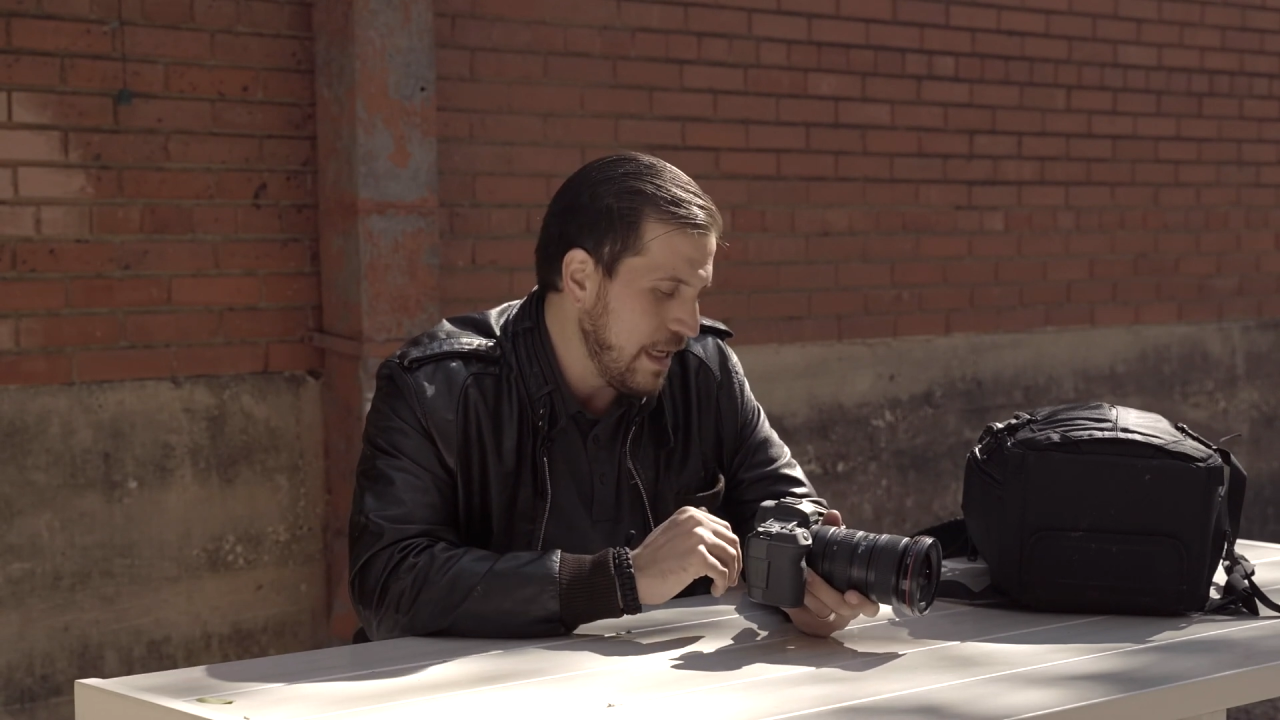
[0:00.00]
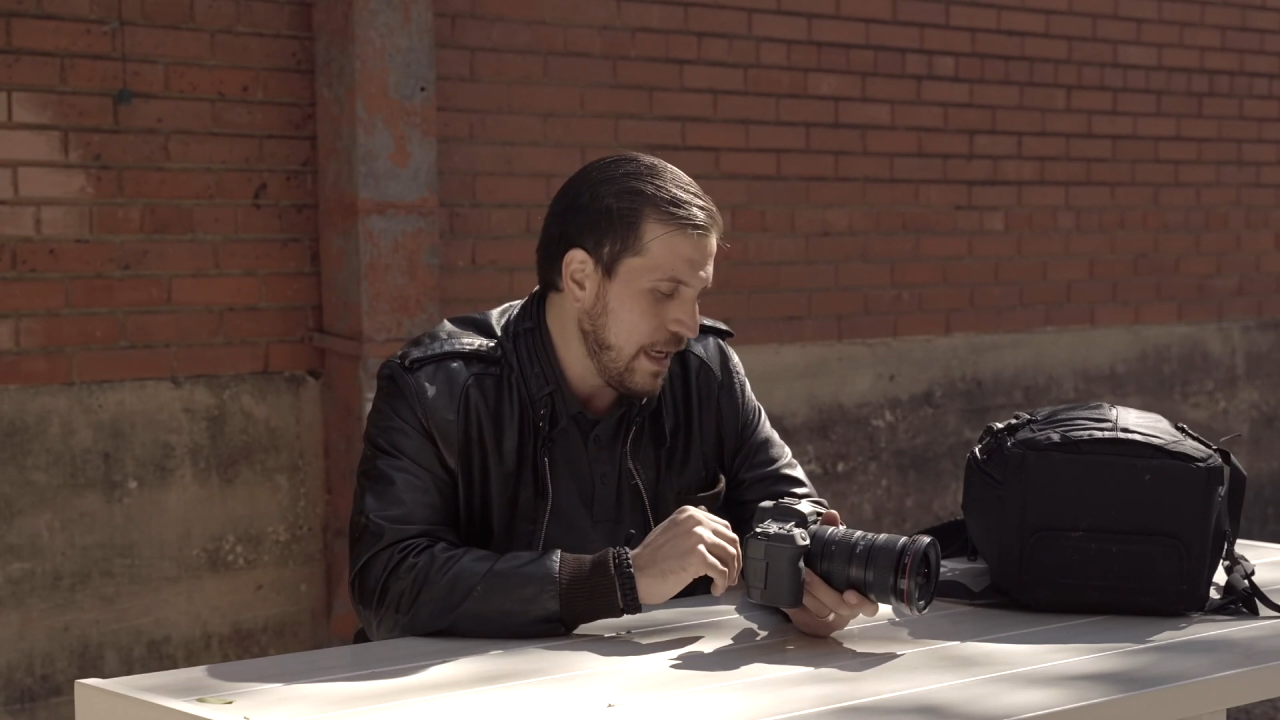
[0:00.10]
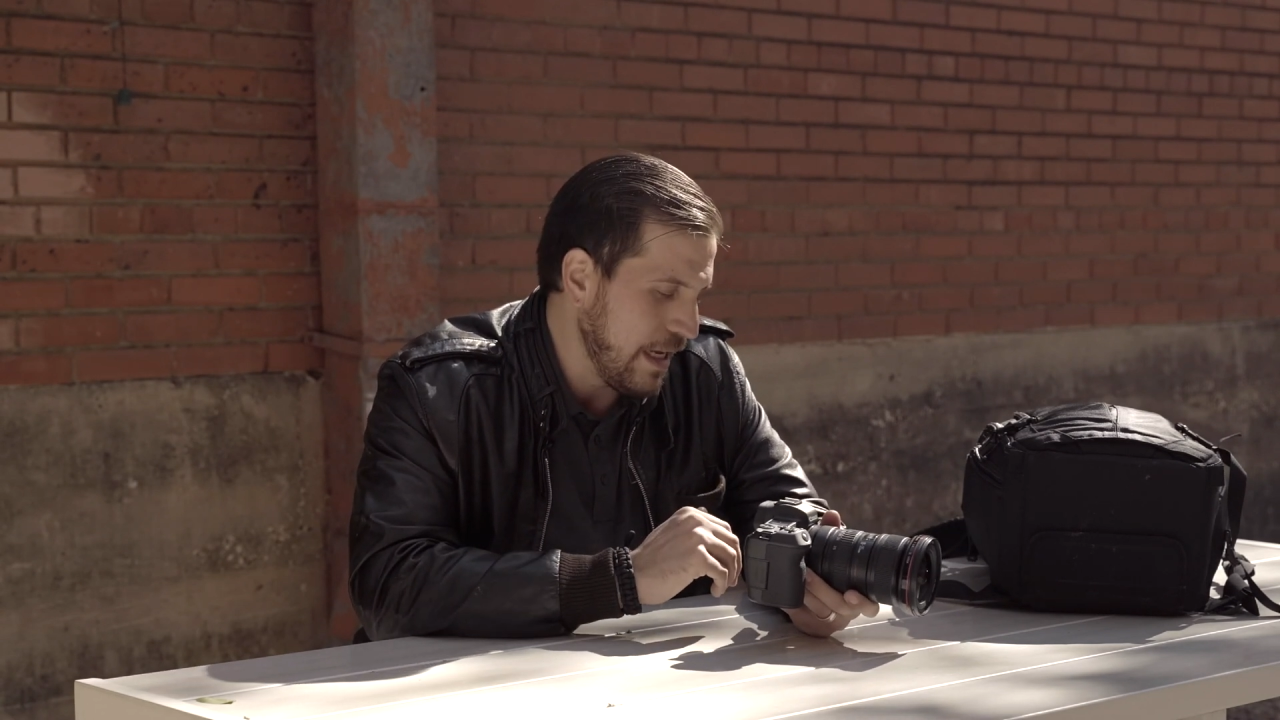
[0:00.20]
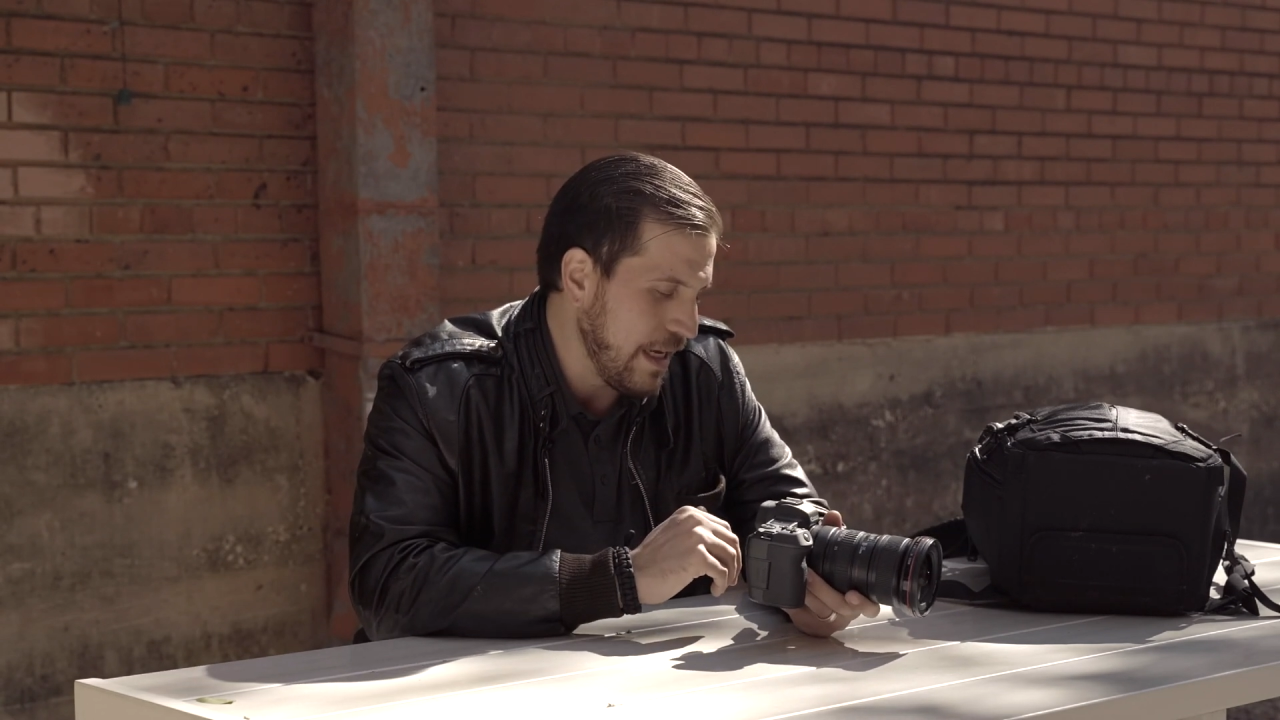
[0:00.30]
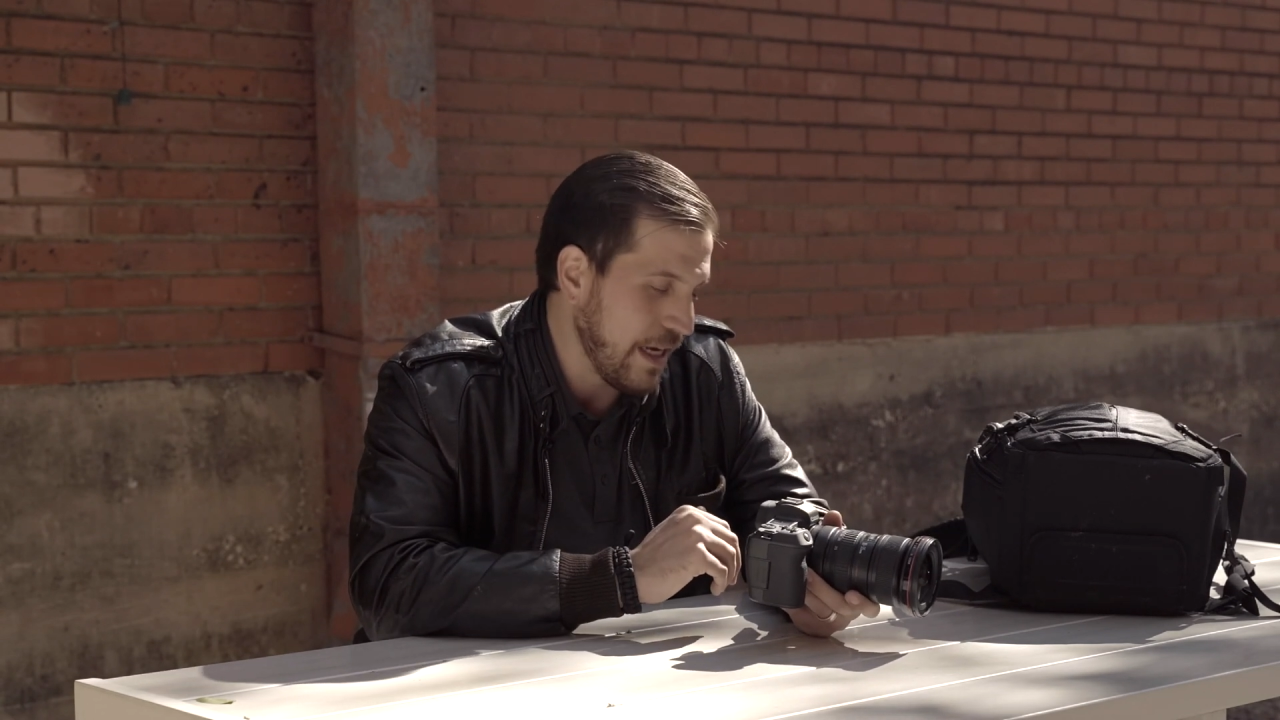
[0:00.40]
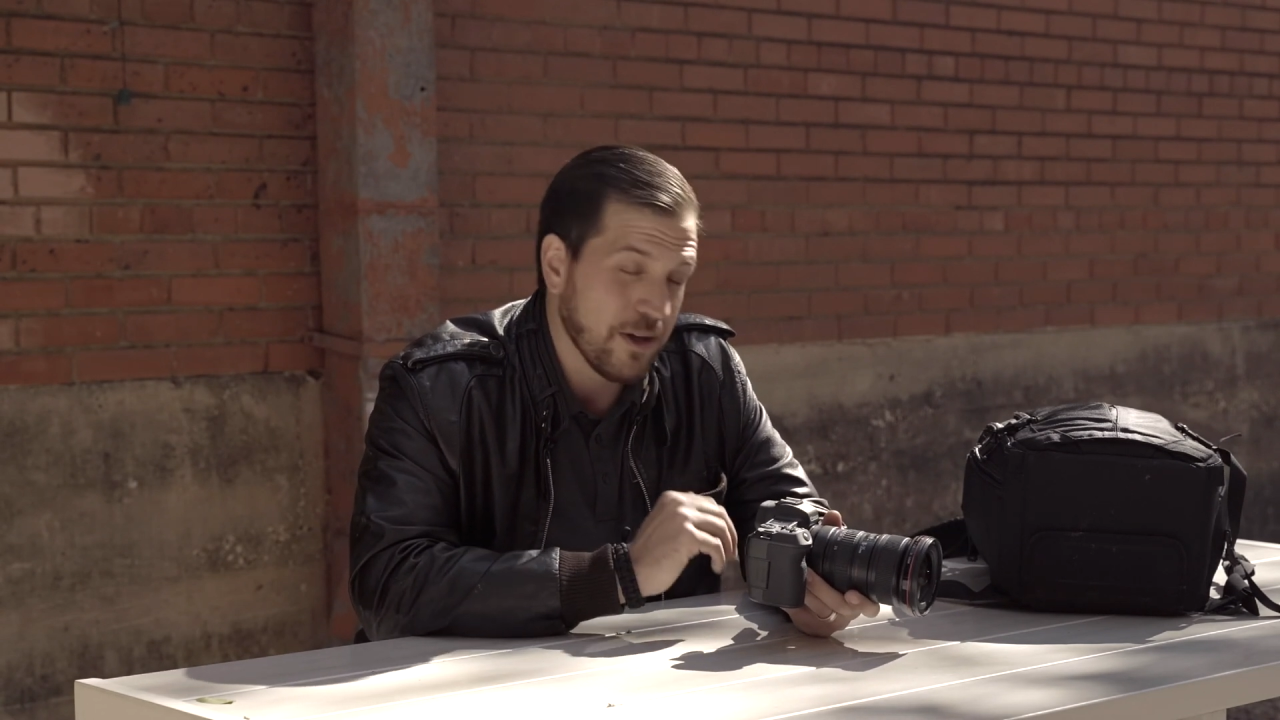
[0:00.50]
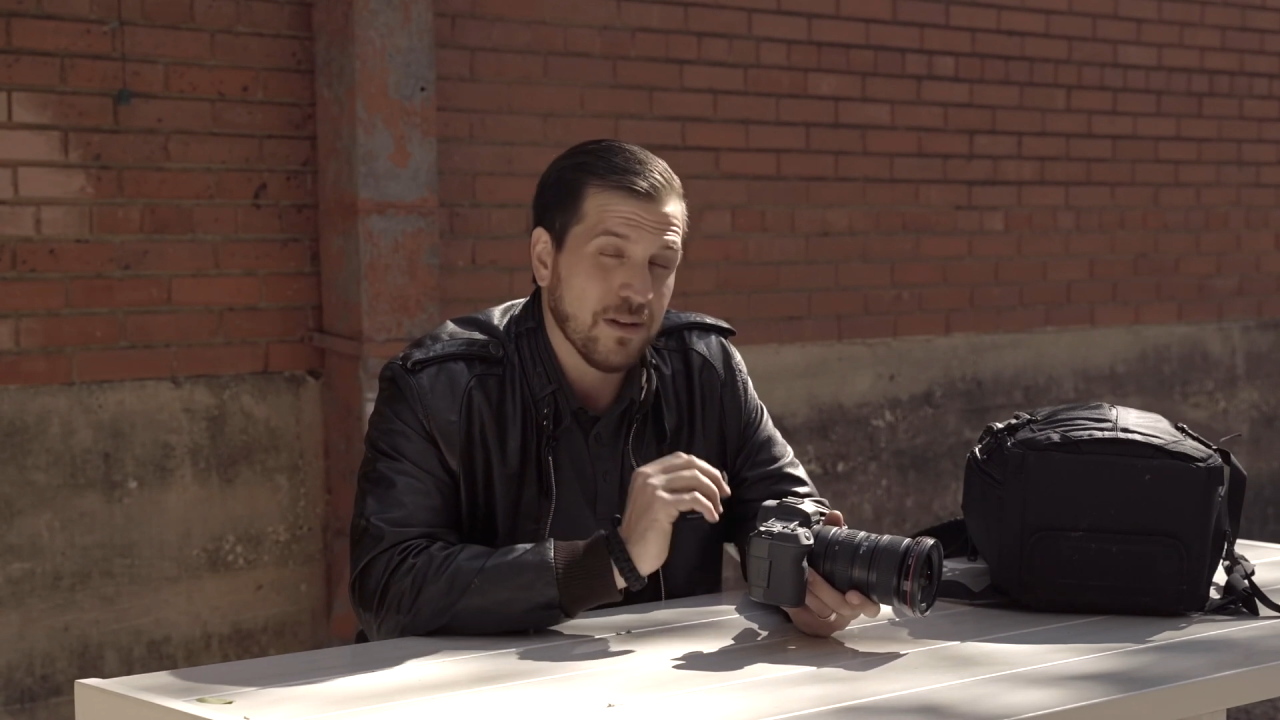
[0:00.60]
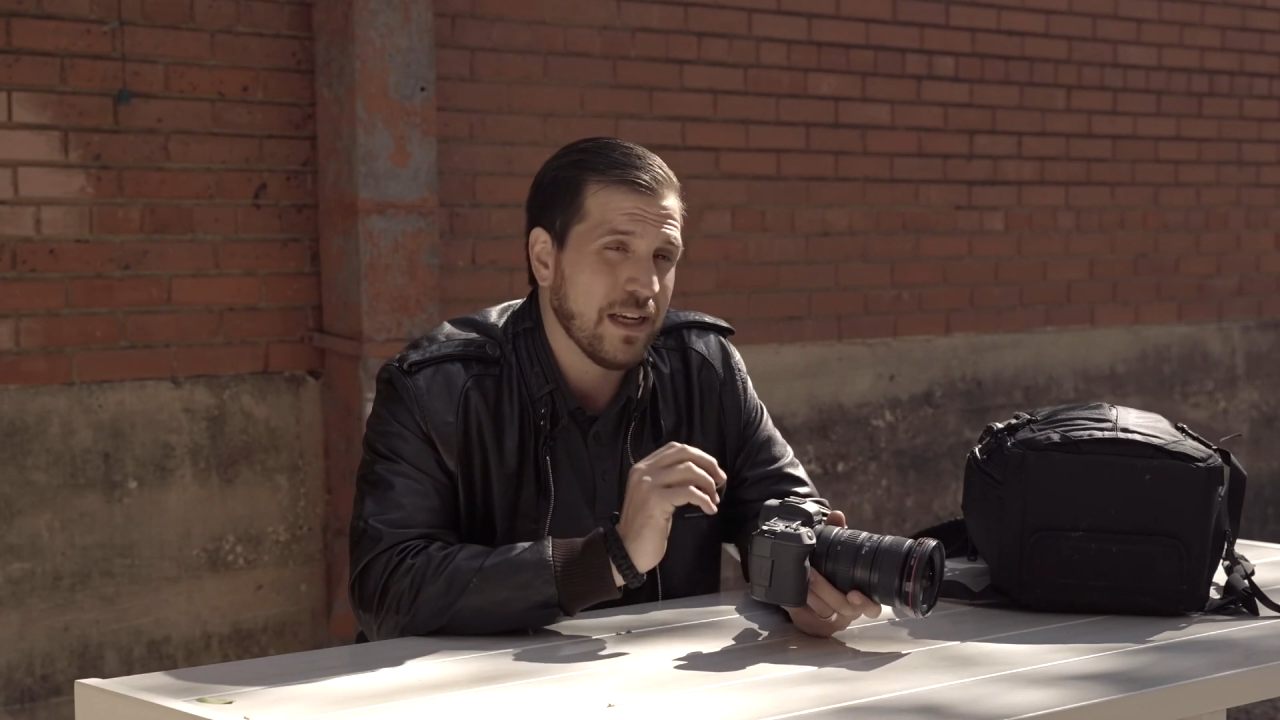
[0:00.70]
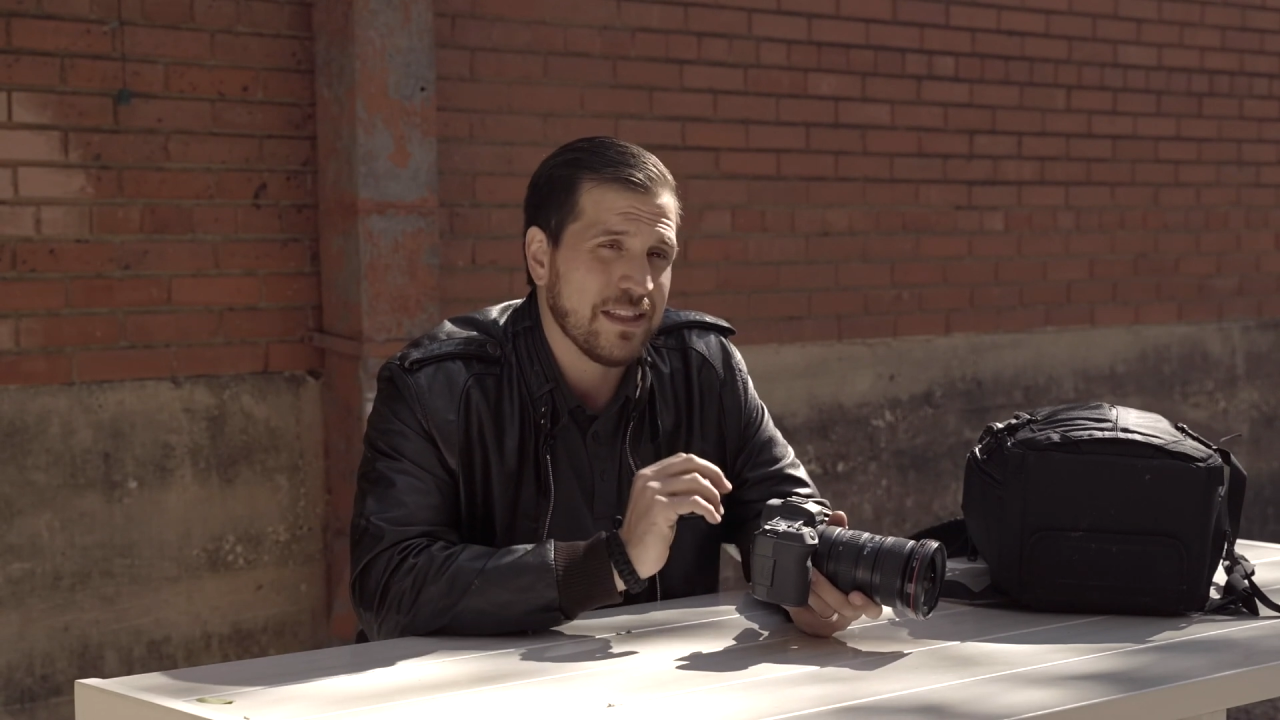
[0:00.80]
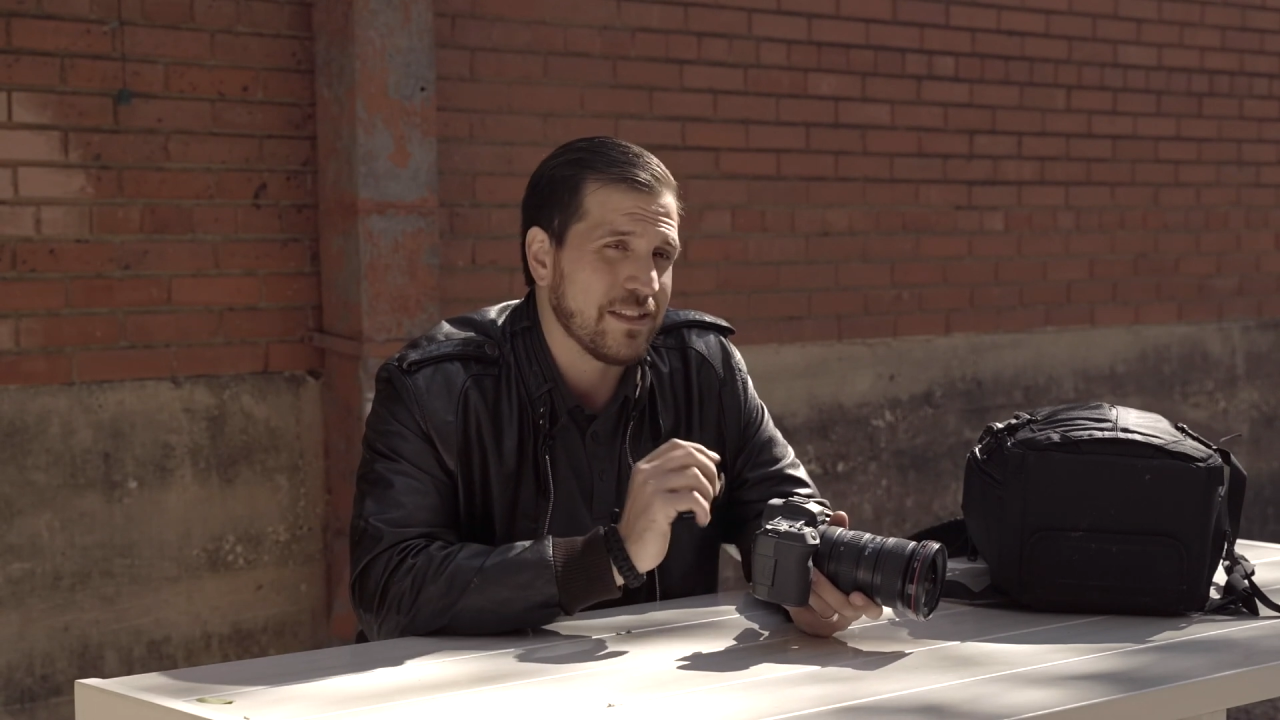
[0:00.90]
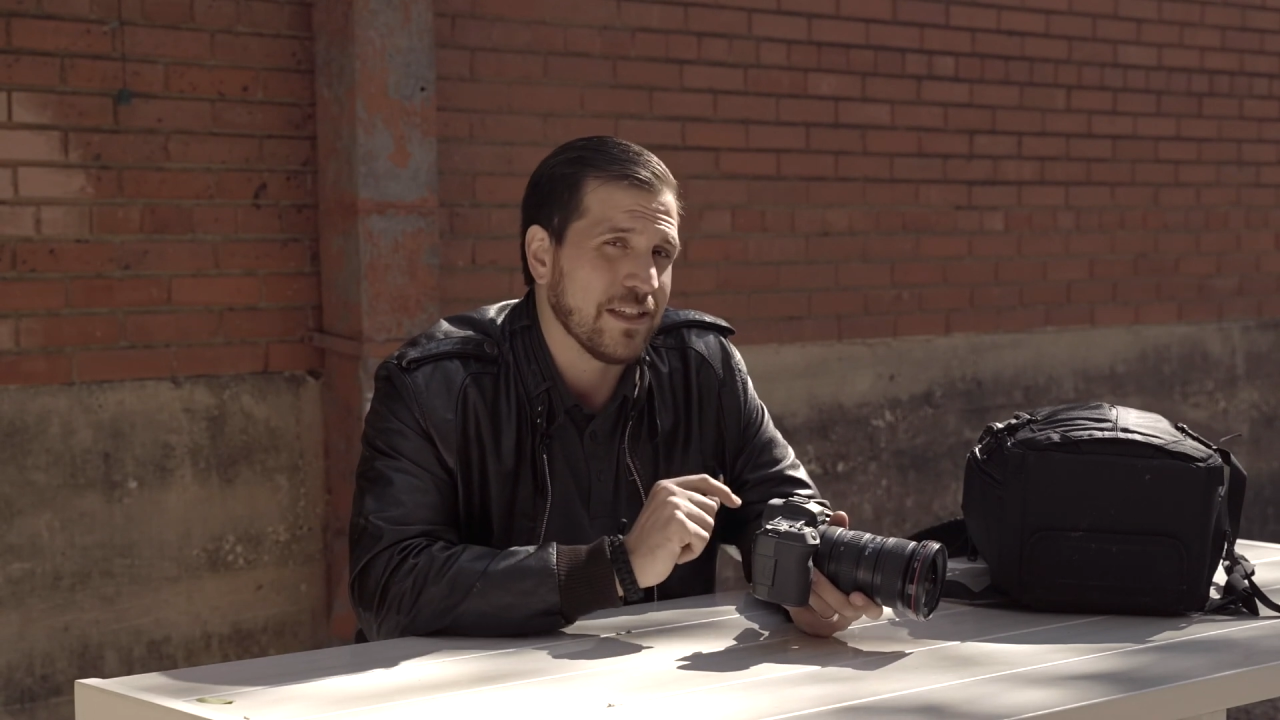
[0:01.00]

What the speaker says: I don't like the